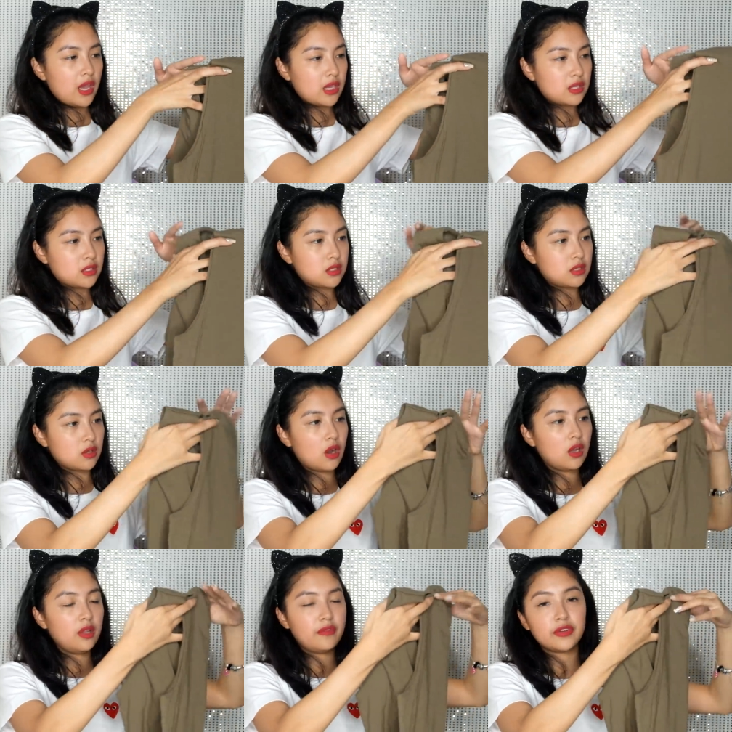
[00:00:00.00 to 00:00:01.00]
It's
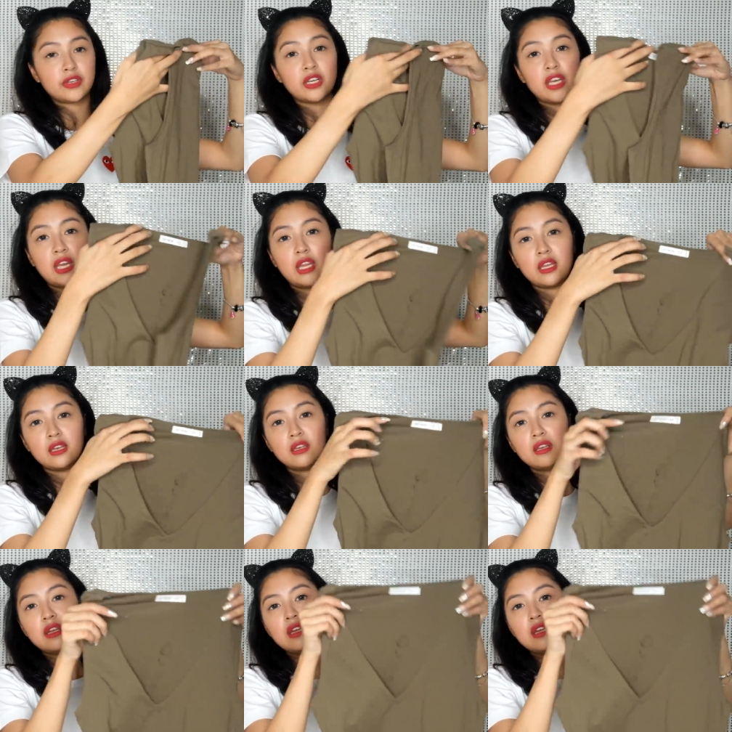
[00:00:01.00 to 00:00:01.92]
olive green.